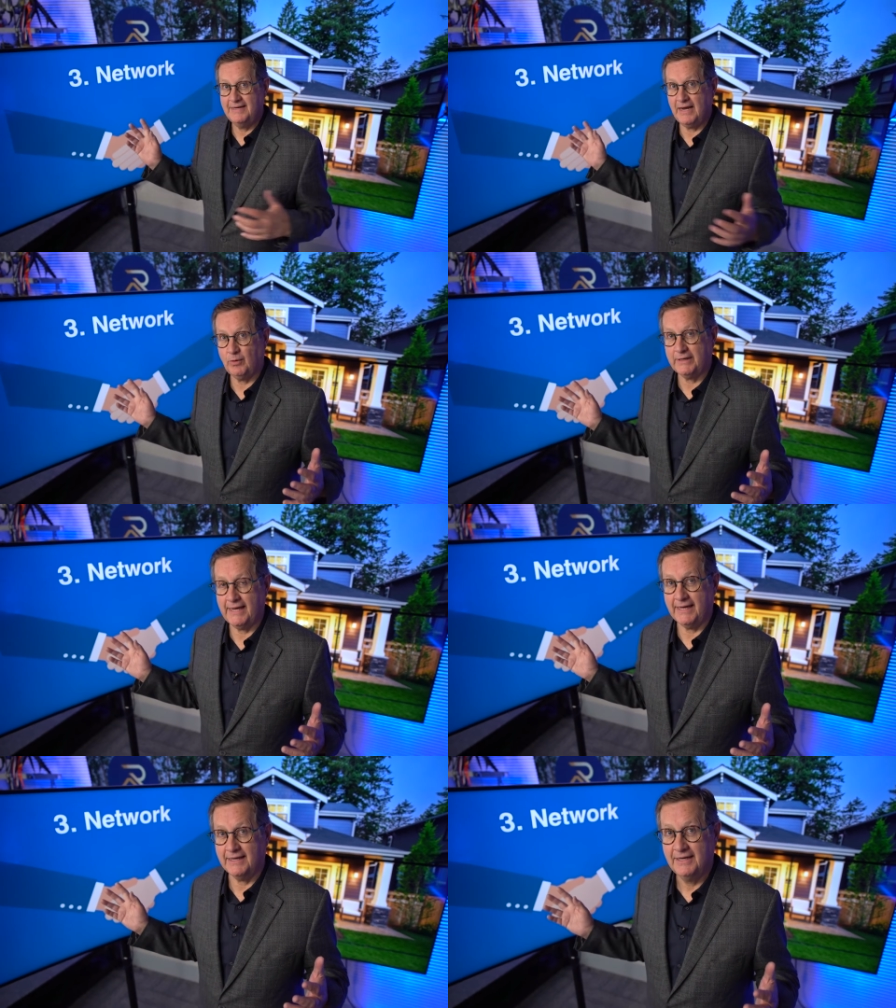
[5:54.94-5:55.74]

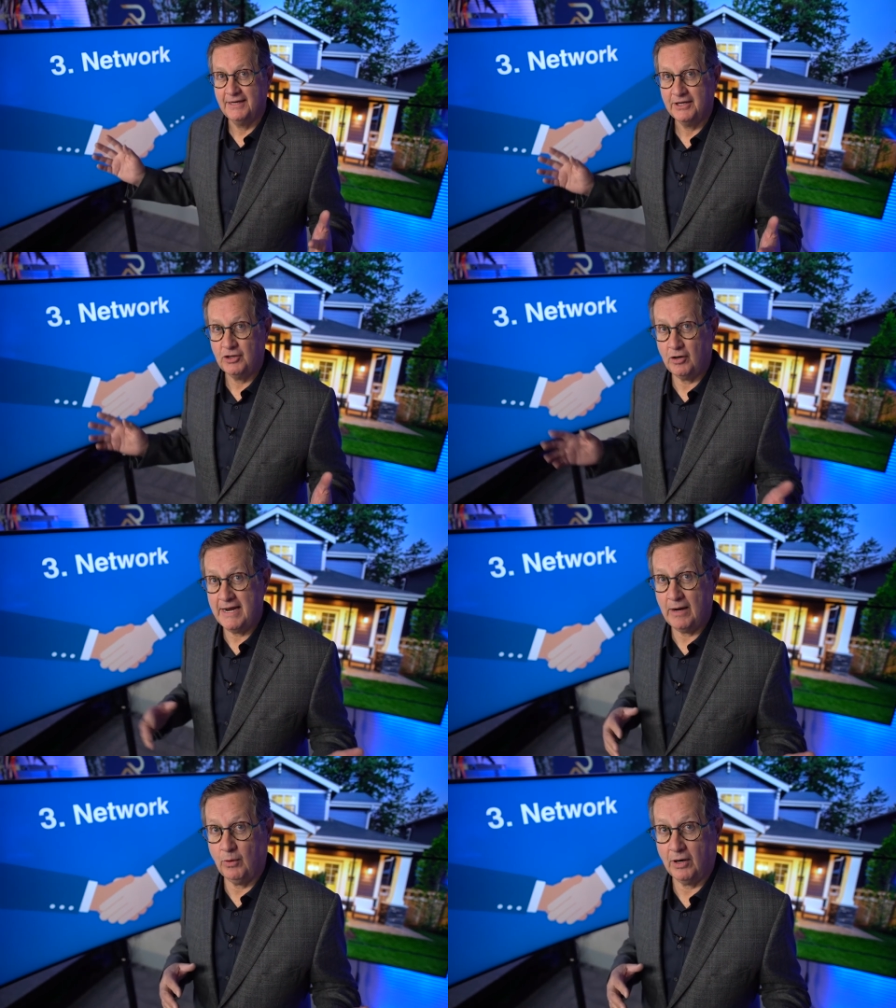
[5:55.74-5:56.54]
Networking. Your
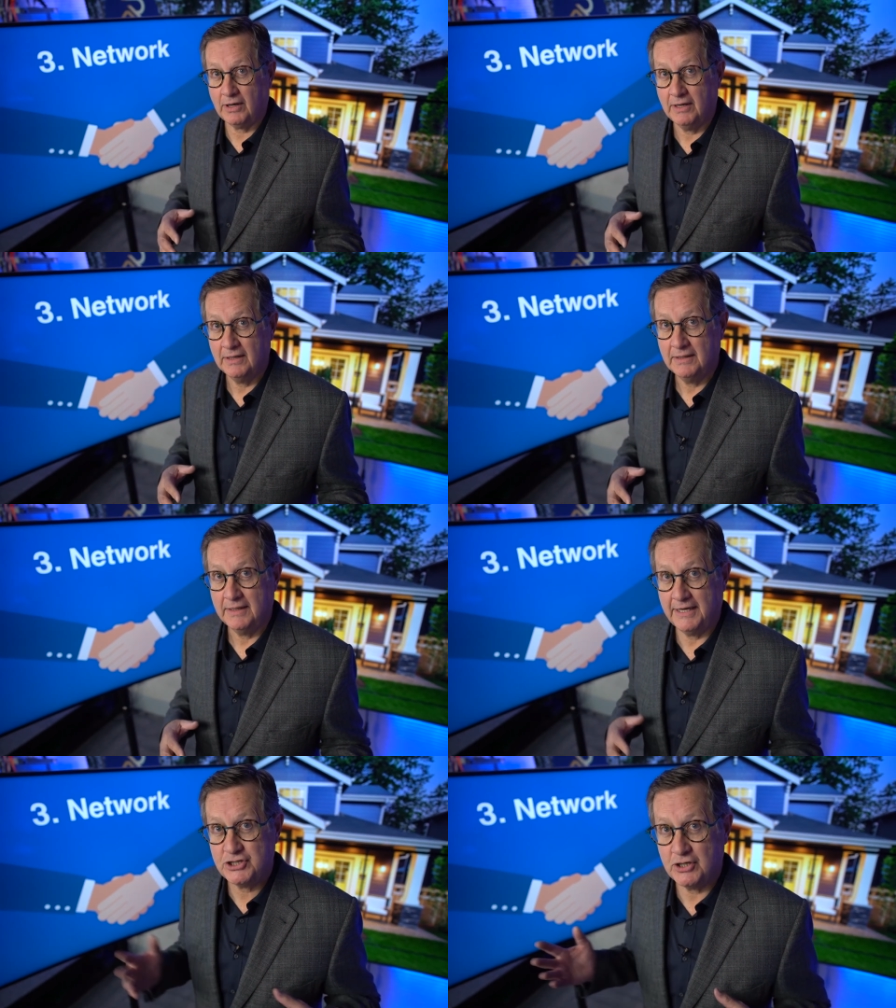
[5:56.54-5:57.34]
network
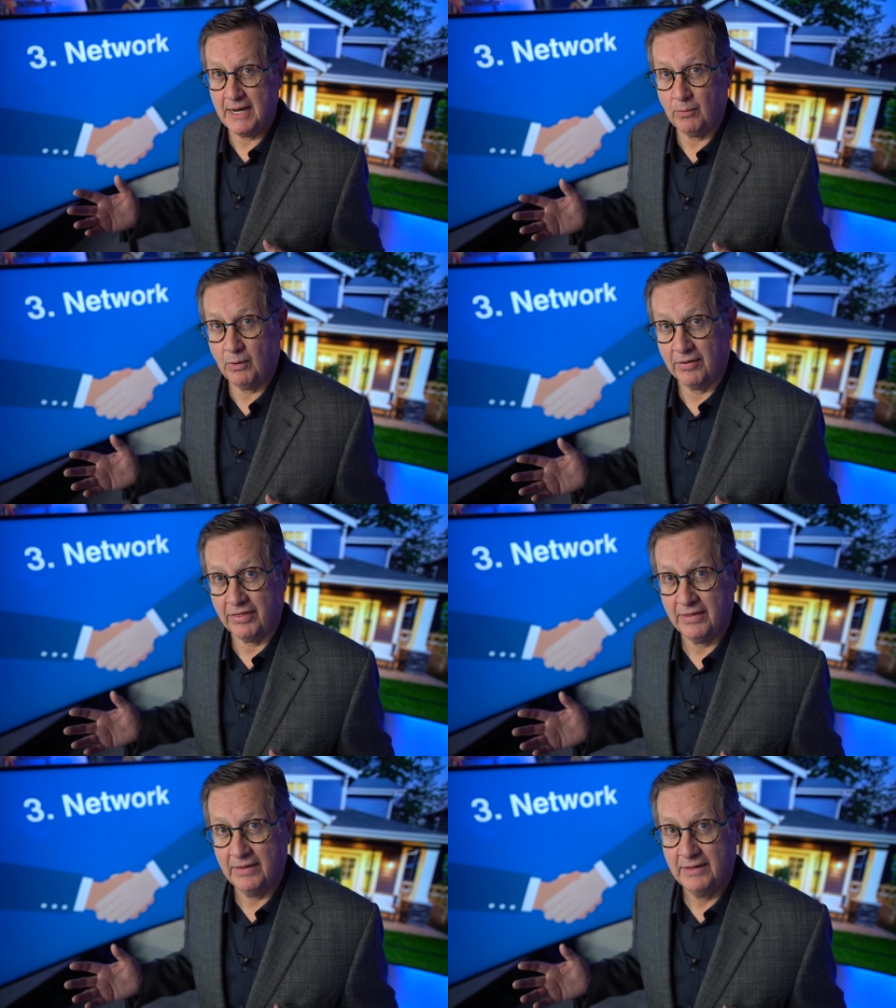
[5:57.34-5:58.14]
is your net
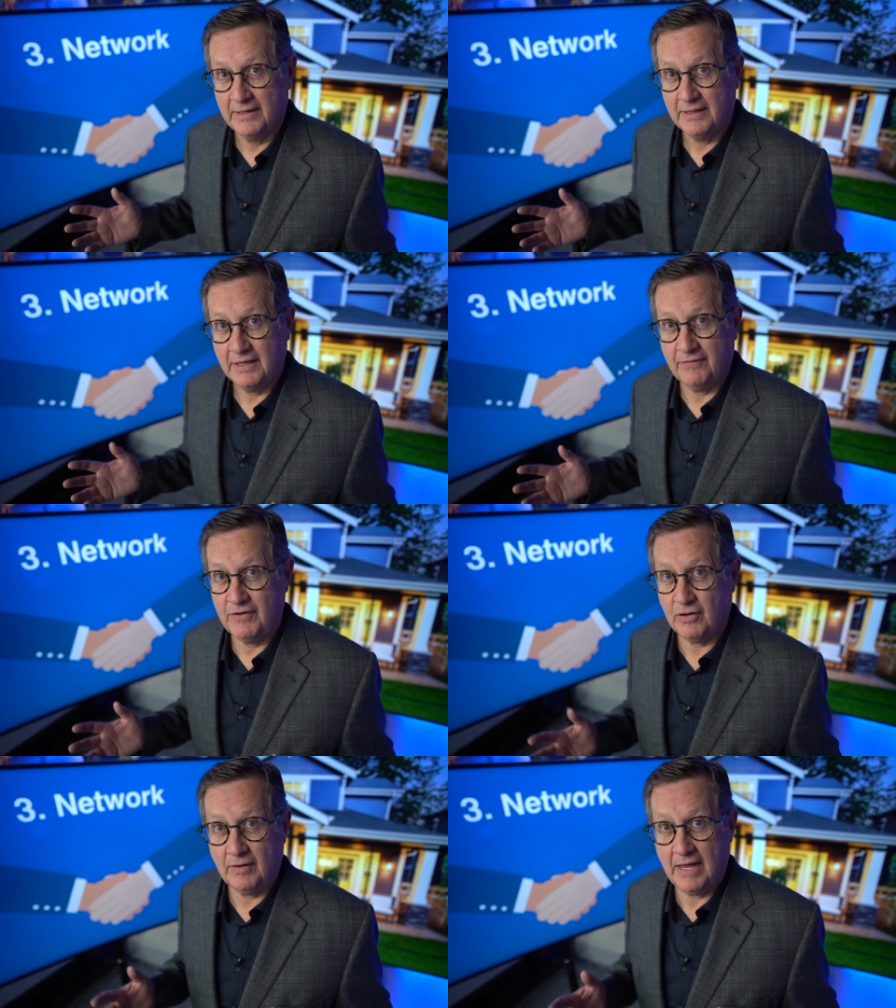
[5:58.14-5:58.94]
worth. If
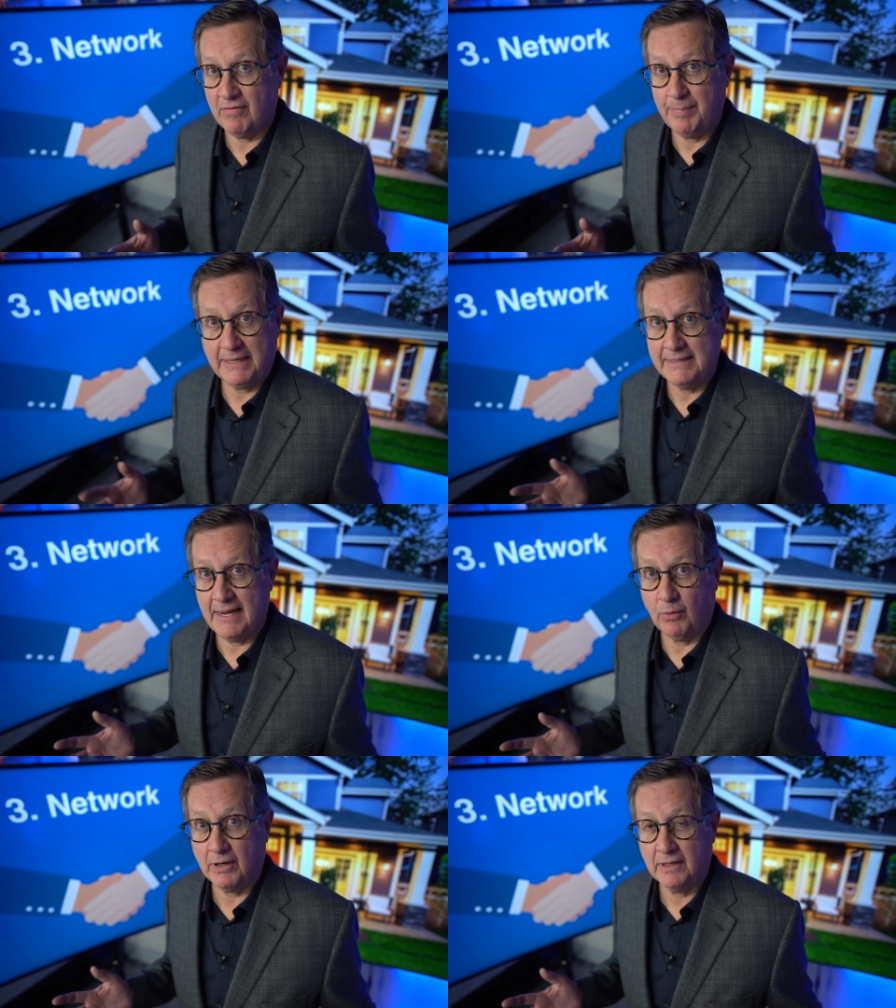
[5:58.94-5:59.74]
you don't have a big
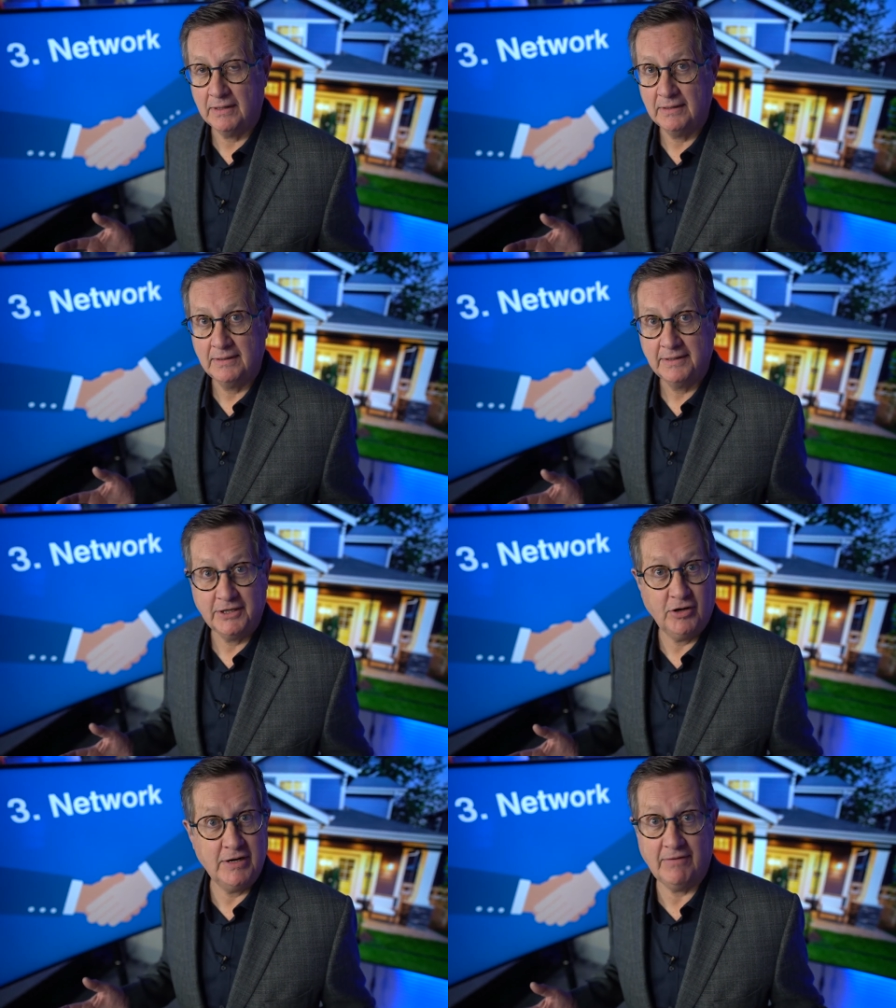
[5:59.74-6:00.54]
network,
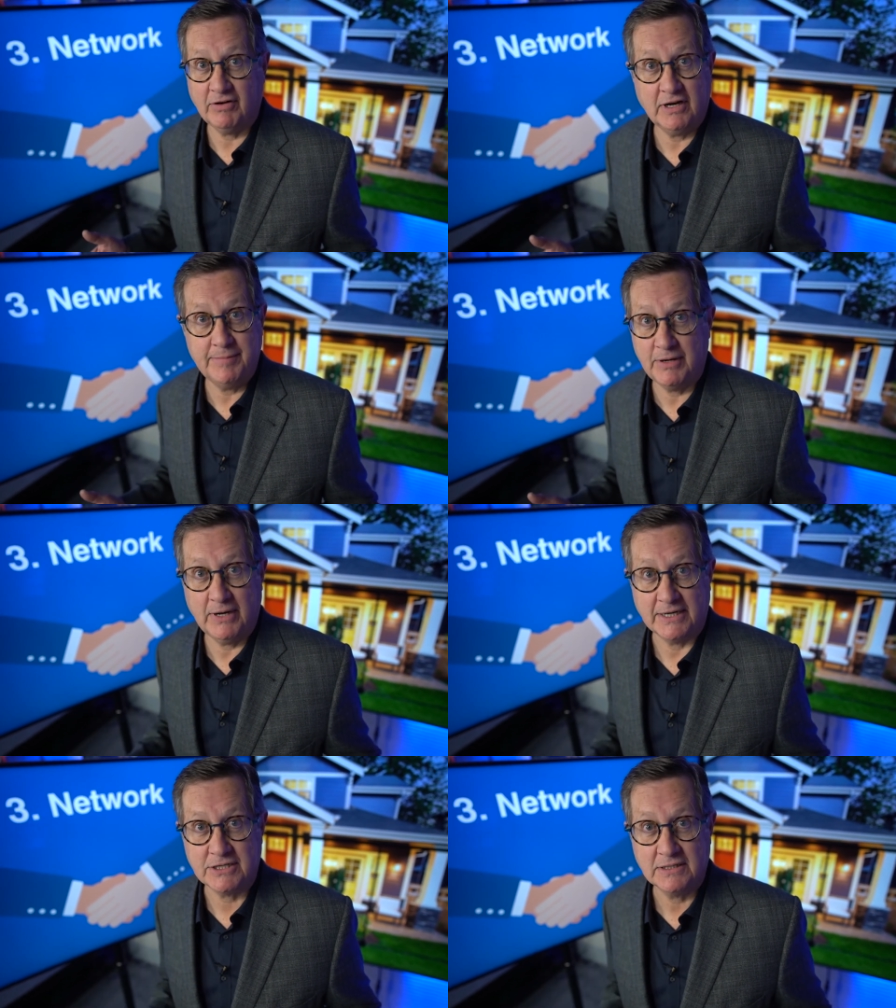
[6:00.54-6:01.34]
you're never going to be
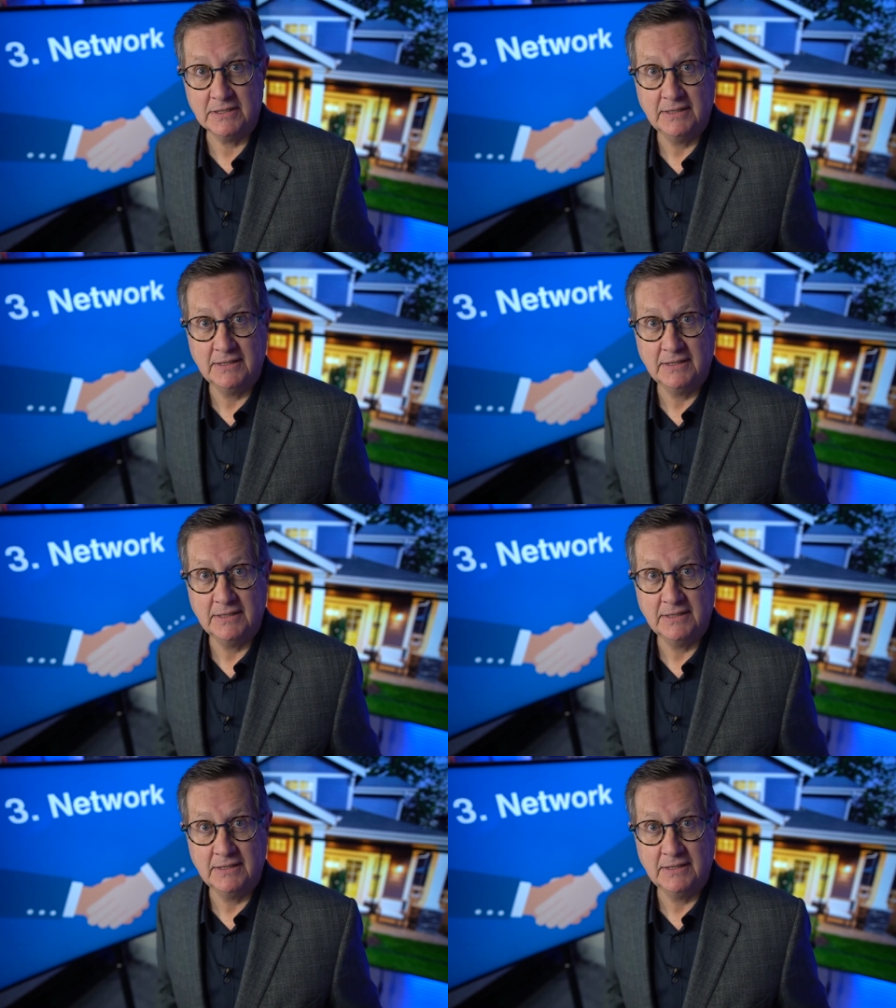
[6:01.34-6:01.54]
rich.